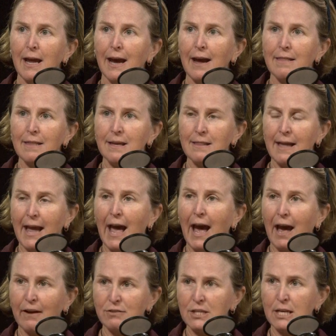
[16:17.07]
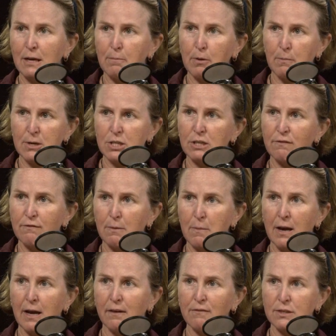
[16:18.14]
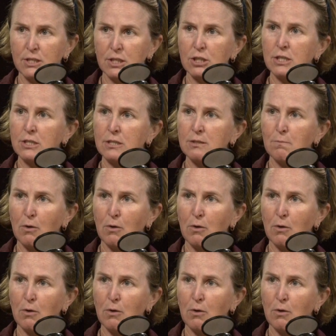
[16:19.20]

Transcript: And then they have to get permission from a physician.